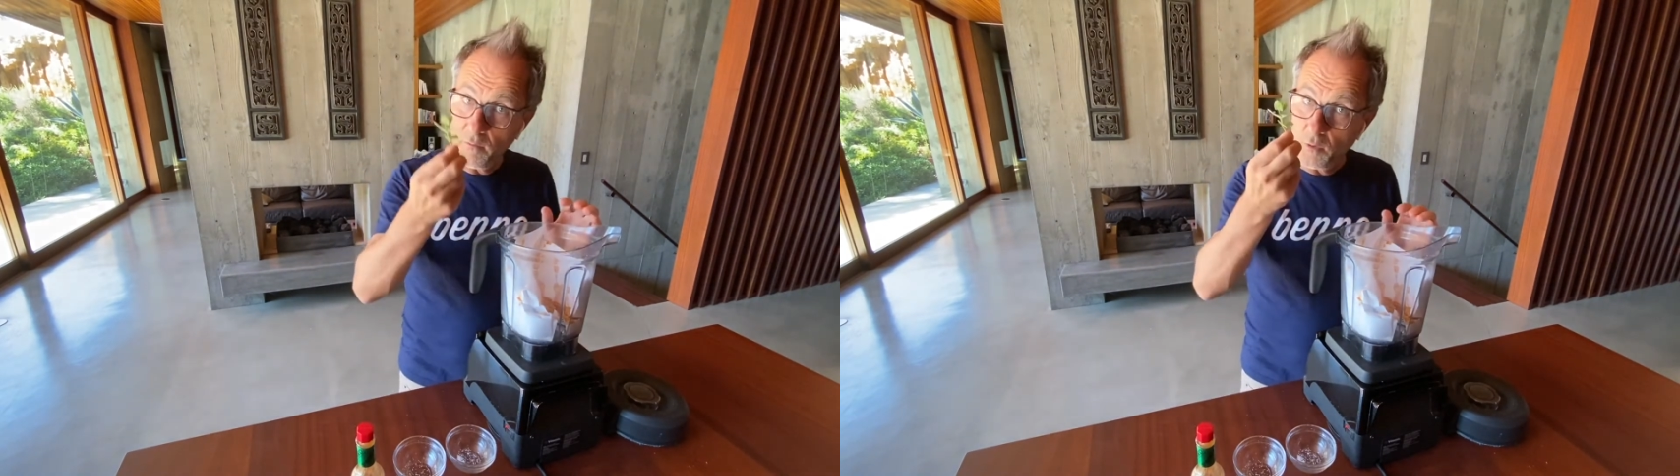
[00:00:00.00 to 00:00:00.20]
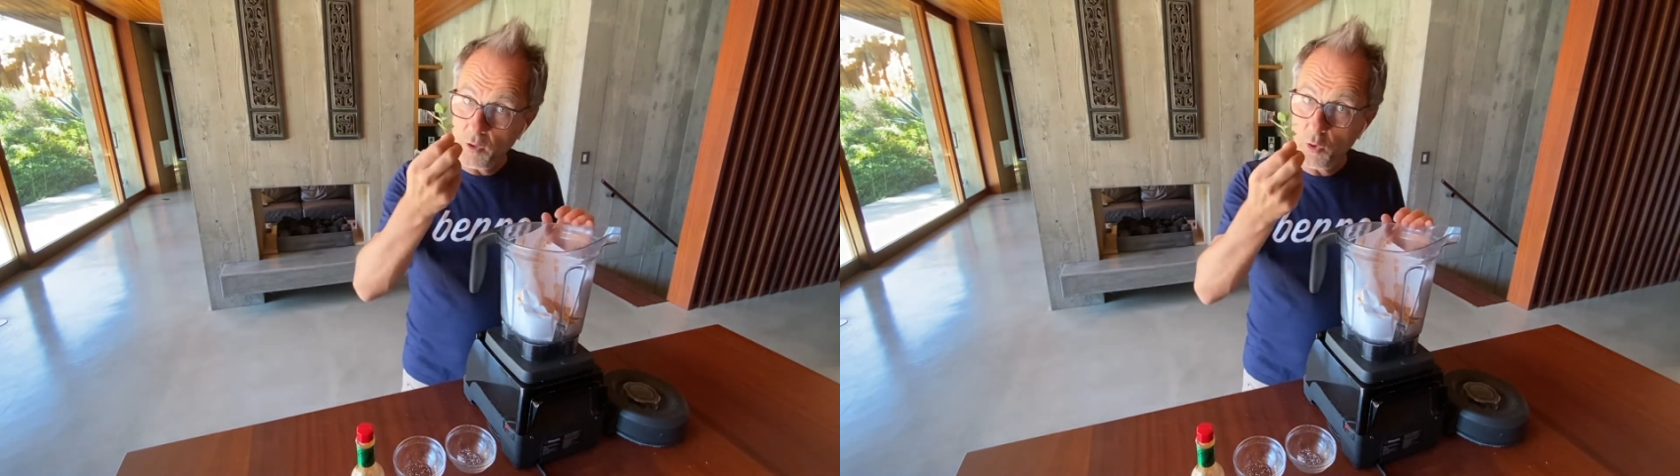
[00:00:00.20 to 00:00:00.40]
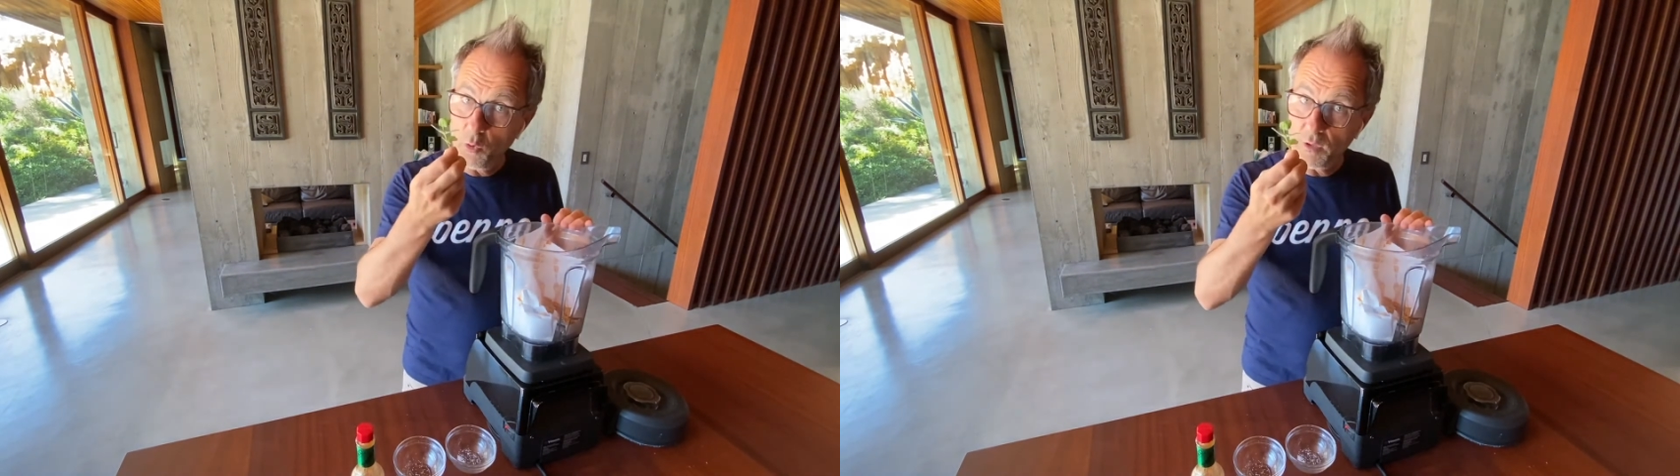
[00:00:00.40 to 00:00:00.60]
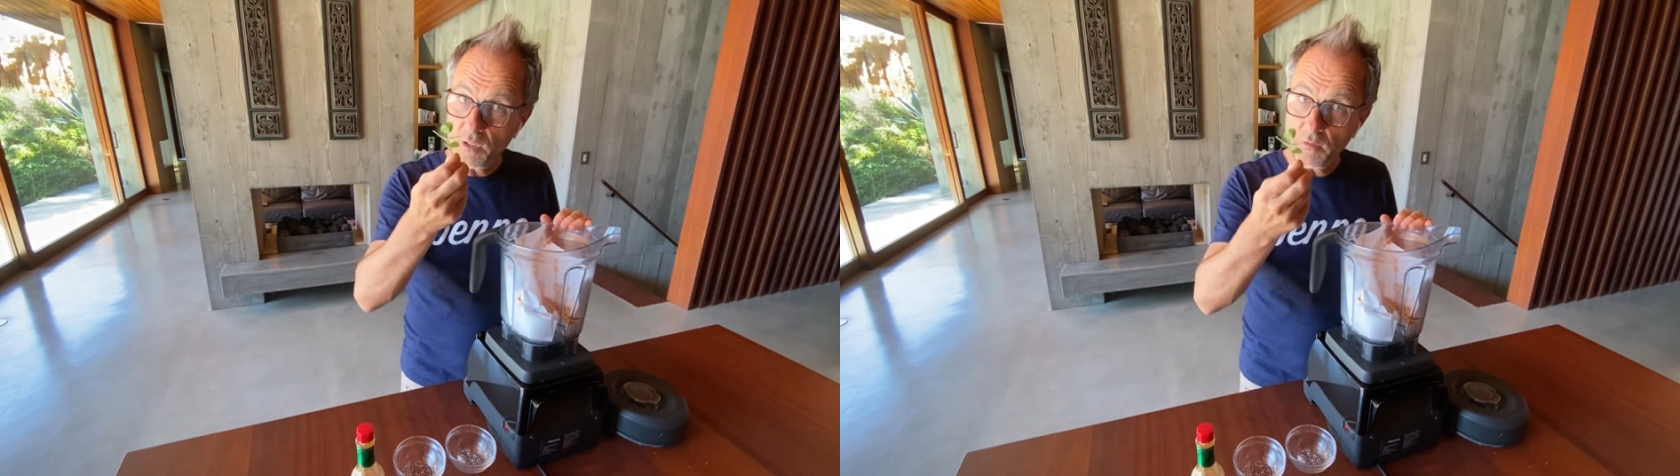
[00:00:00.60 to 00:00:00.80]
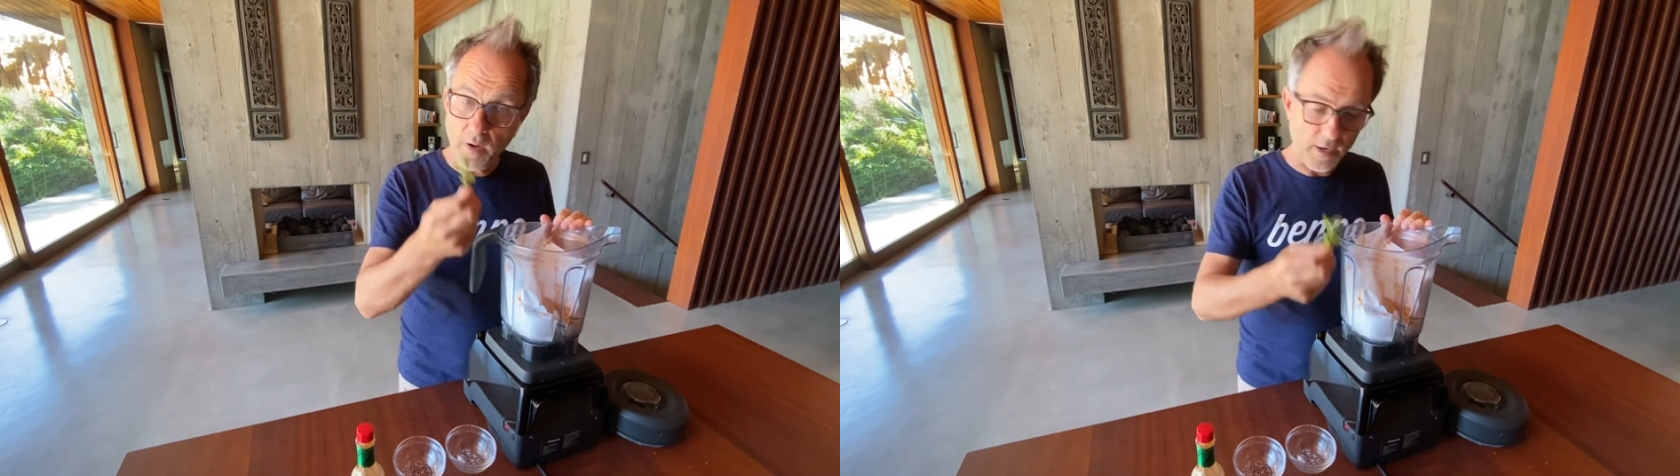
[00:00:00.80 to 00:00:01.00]
for the
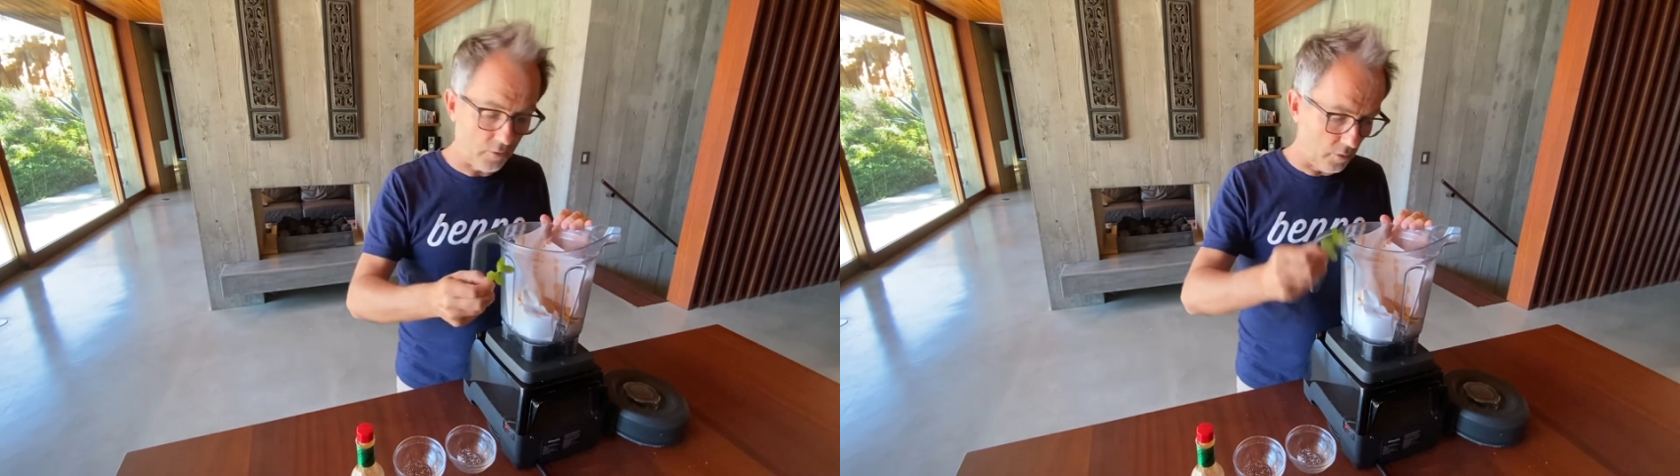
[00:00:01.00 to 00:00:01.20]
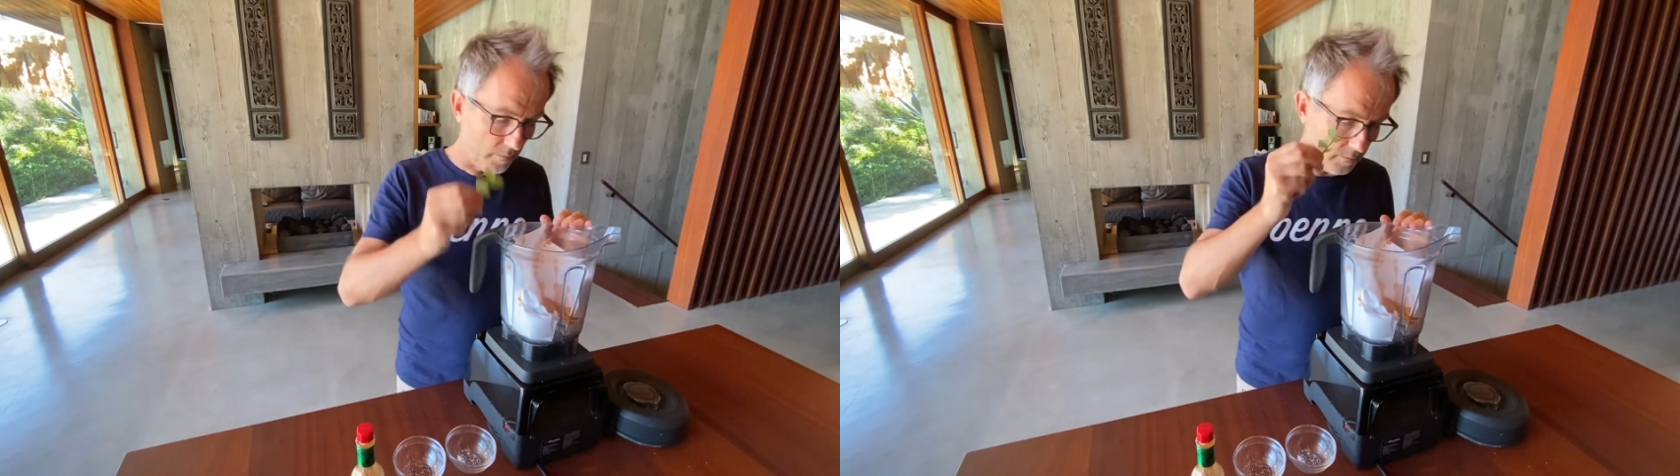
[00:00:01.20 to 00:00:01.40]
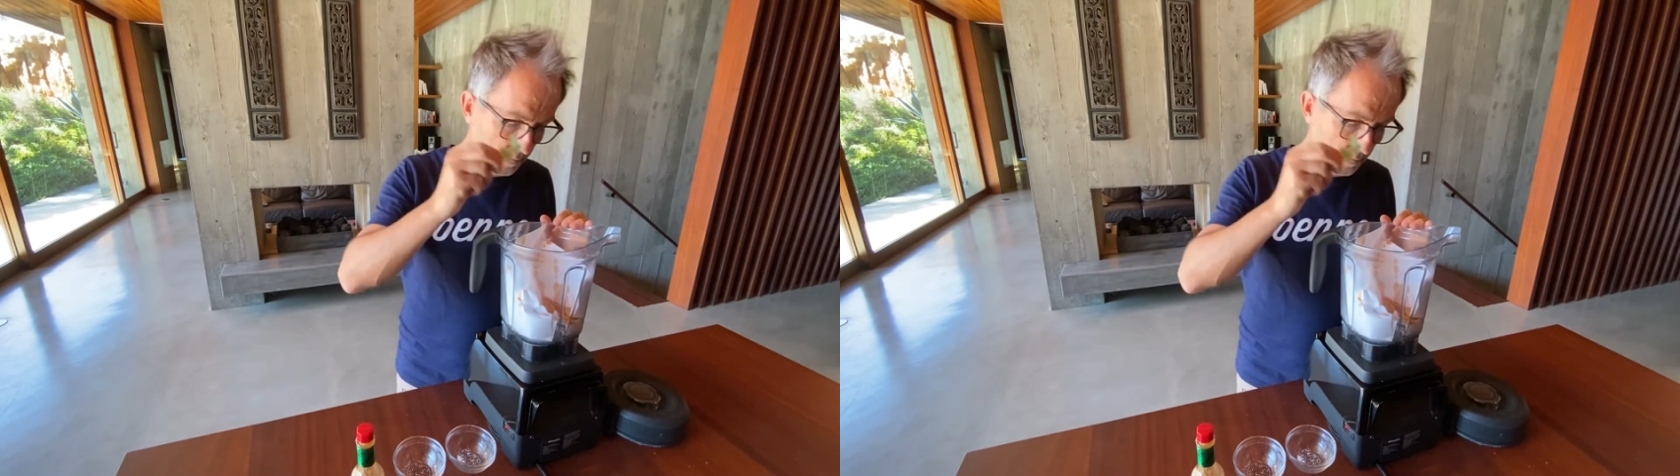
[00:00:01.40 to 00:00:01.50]
coolness factor.